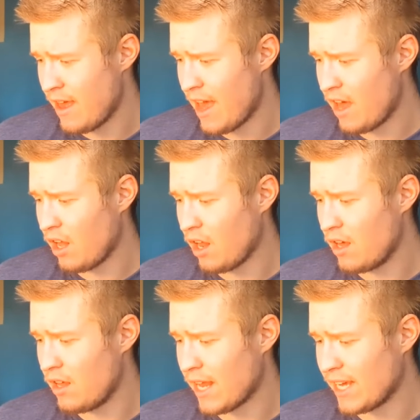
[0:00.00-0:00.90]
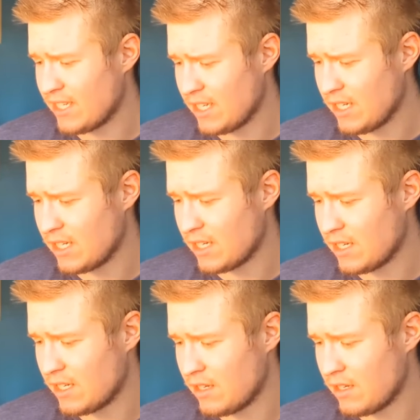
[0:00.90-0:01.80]
L-lysine,
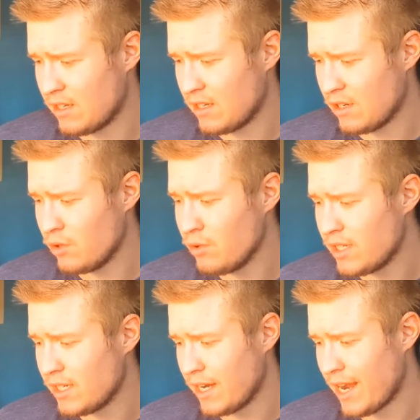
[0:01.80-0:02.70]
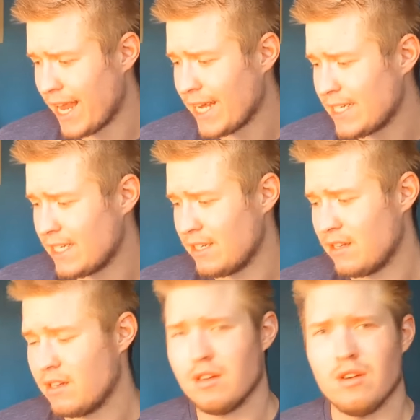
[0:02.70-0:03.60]
leucine, lysine.
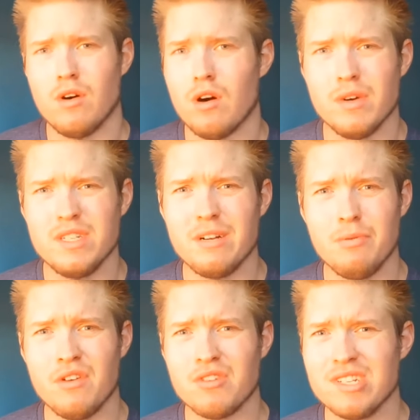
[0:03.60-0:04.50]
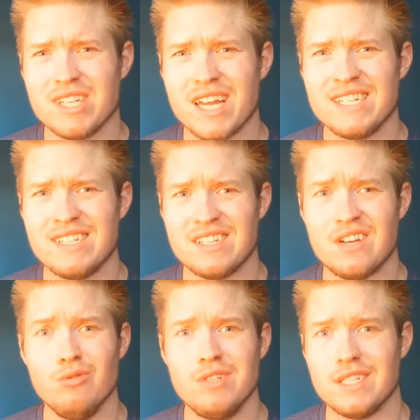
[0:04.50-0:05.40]
What's up with all these lysines,
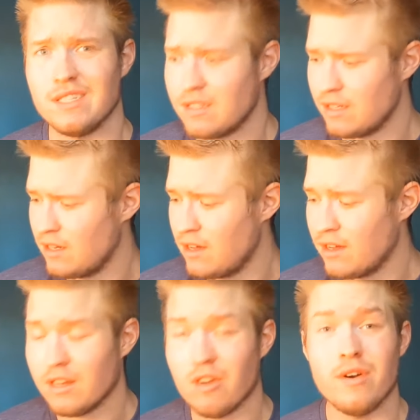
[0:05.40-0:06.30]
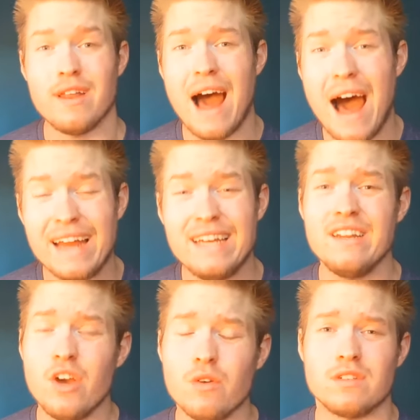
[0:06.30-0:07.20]
leucines? You know what? I need
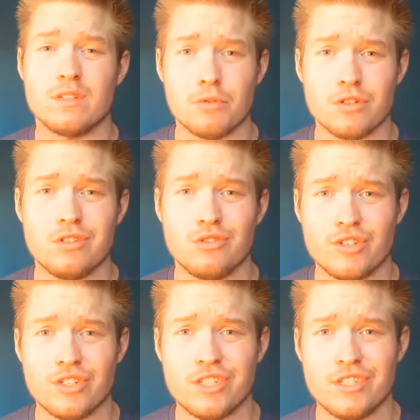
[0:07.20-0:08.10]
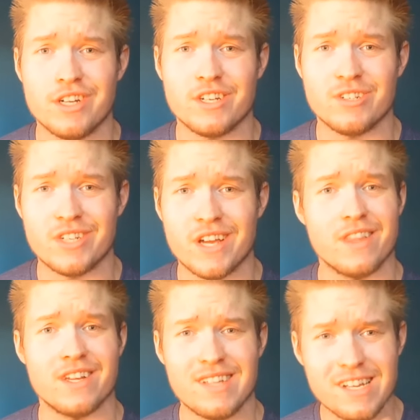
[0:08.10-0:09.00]
to go into sports nutrition to
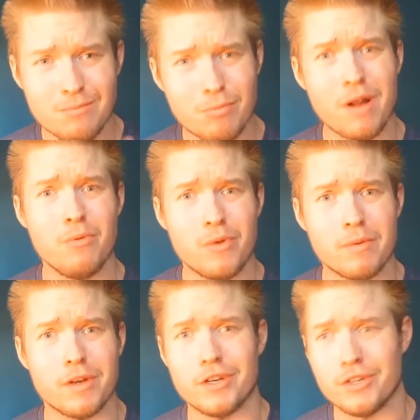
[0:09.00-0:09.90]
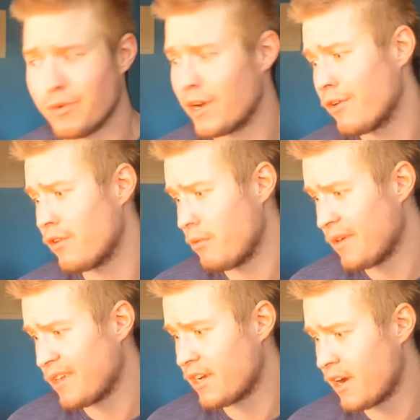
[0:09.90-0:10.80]
understand this. That's probably what I'm going to do when I go into the
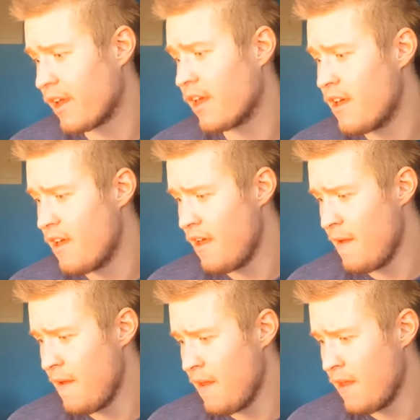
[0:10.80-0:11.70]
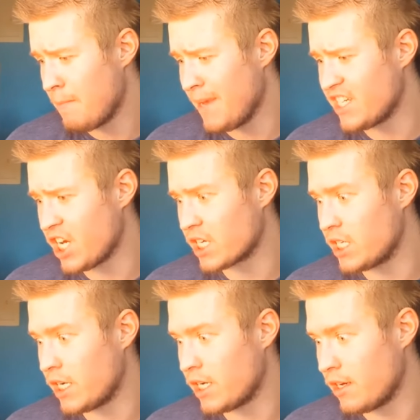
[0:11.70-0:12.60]
military. Be a
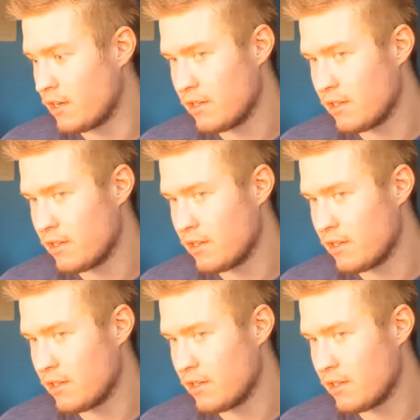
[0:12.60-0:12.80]
doctor.